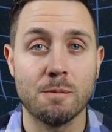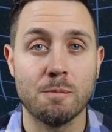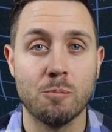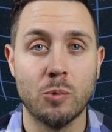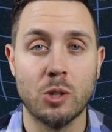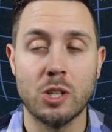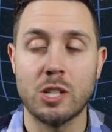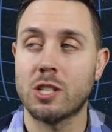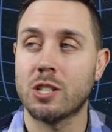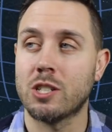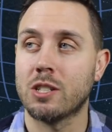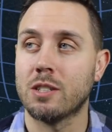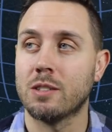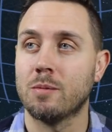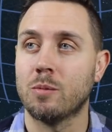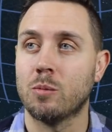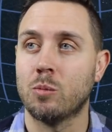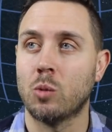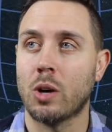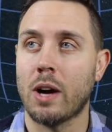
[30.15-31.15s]
which
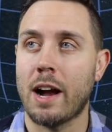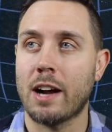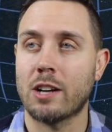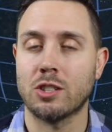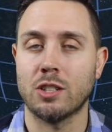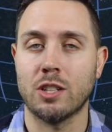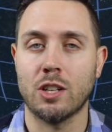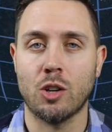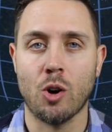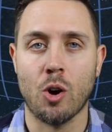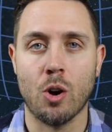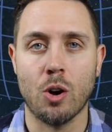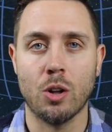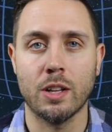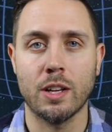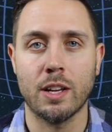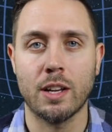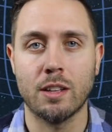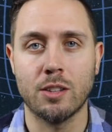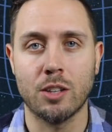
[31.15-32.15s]
we're actually
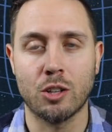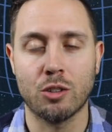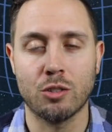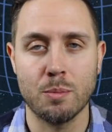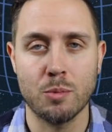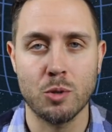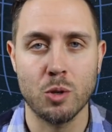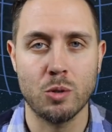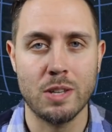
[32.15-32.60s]
calling the crypto